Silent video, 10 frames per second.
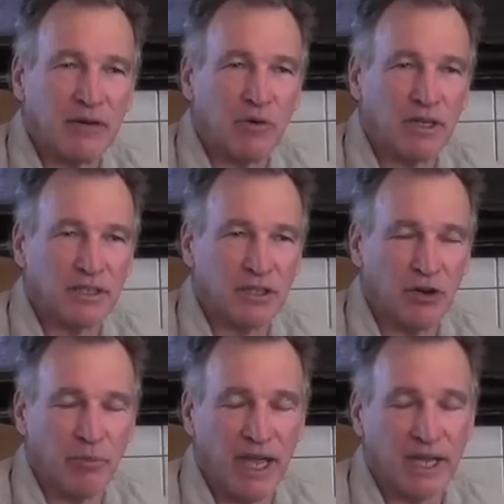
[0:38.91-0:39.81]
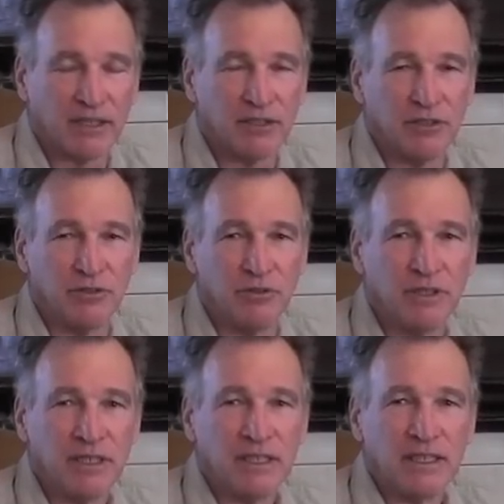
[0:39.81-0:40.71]
I want to go back
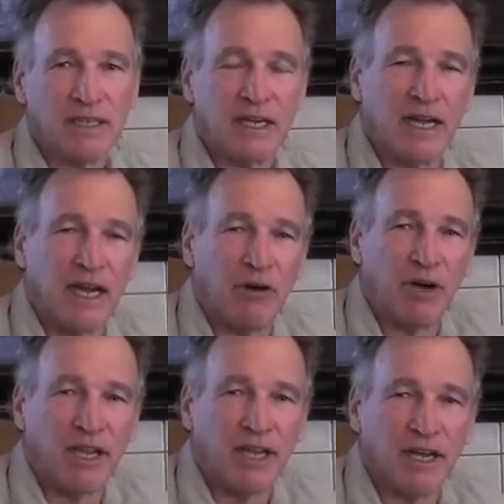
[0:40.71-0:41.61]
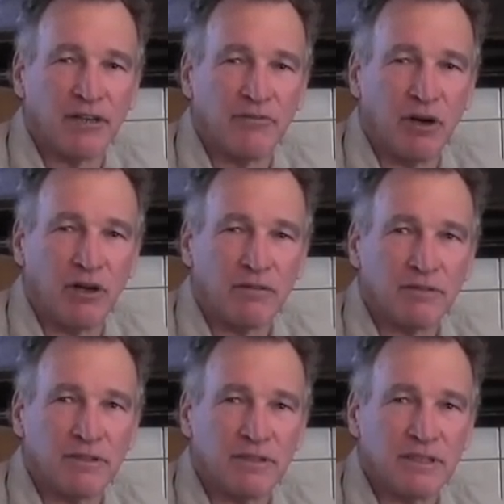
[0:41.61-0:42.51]
to how I got
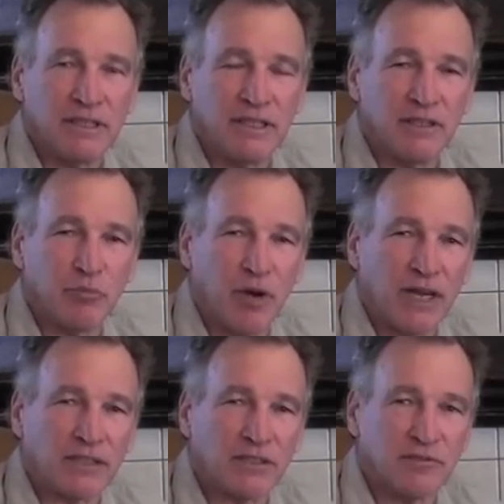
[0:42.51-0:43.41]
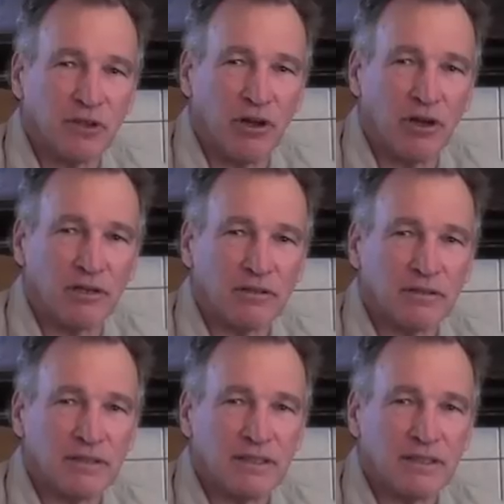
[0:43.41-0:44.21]
involved in the practice of law